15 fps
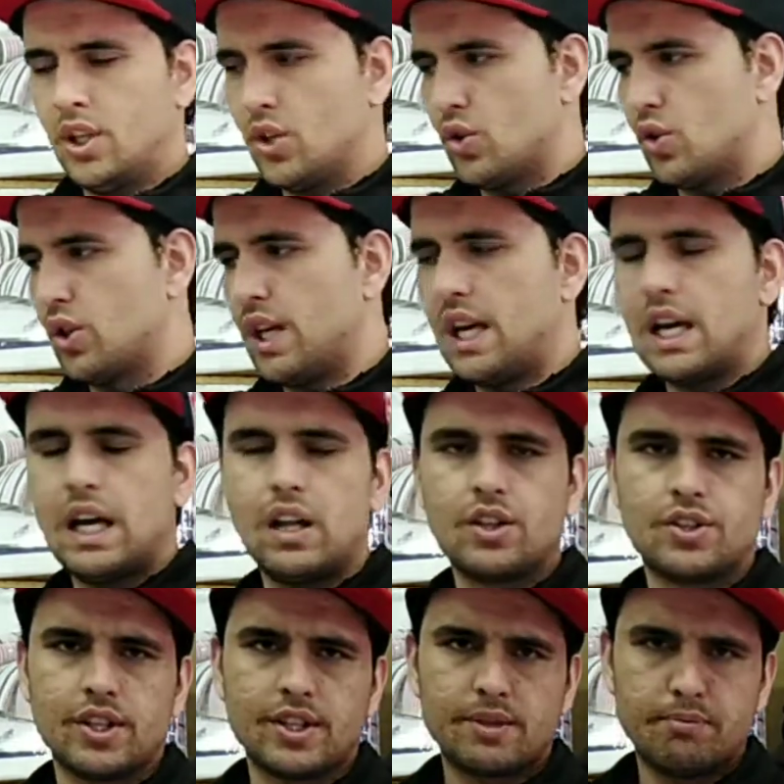Today I'll
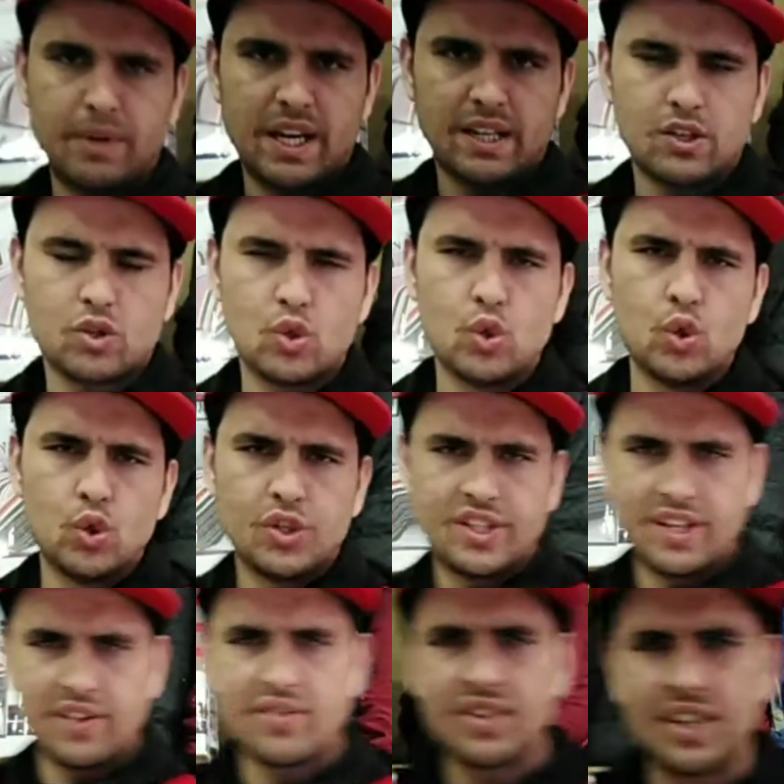just make 2
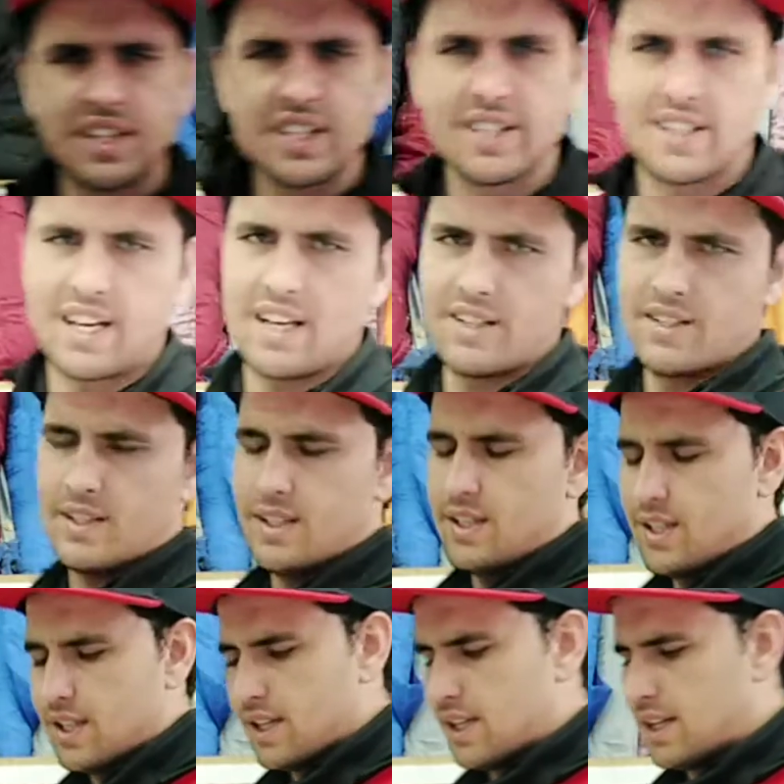different designs,
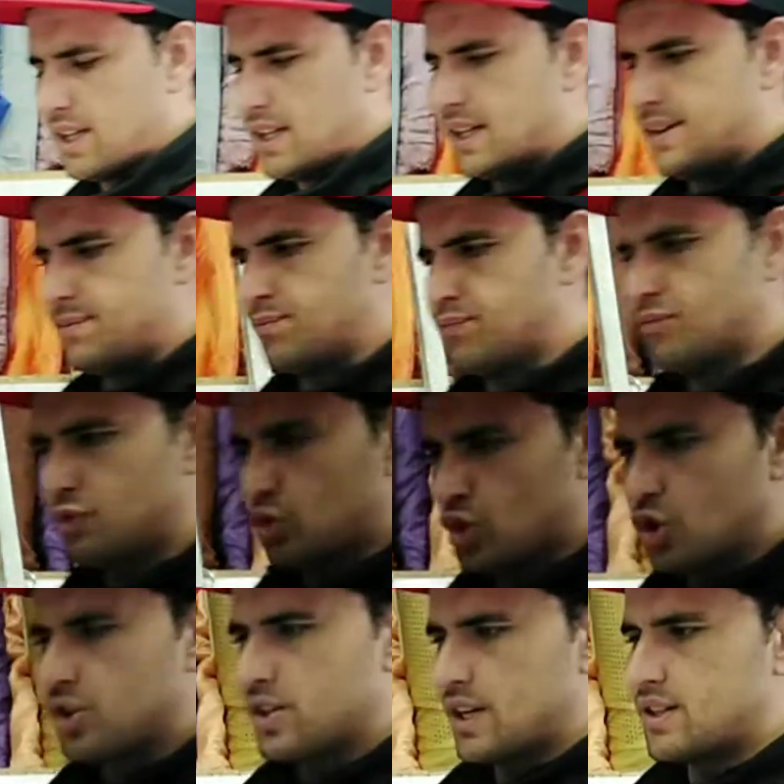
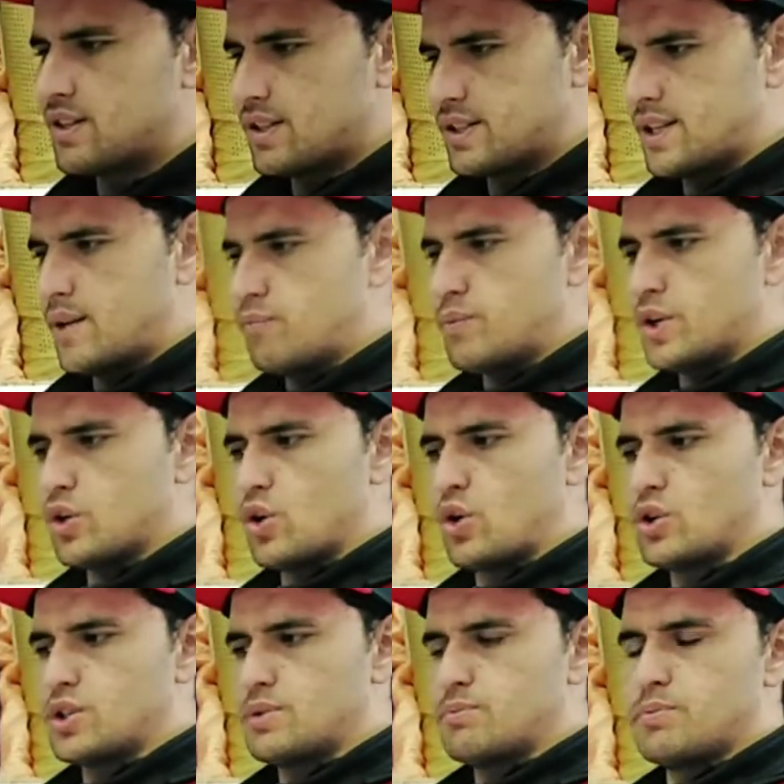not that the same,
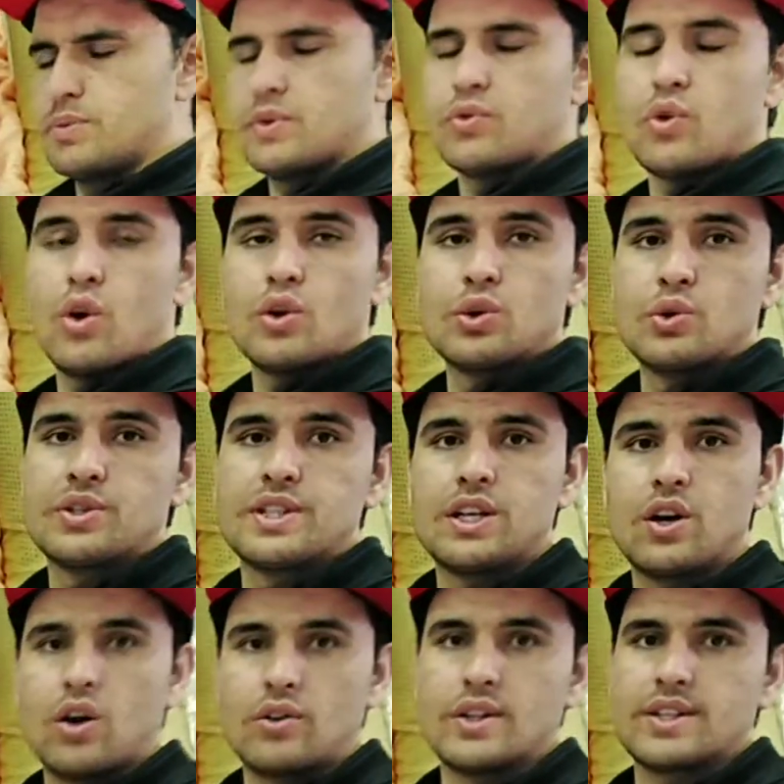because before you see
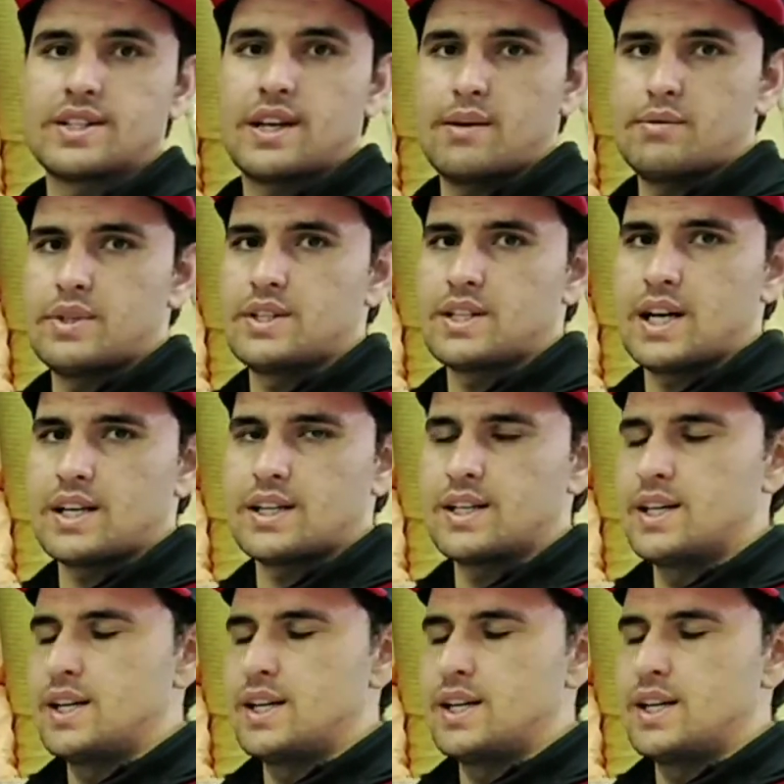on the same design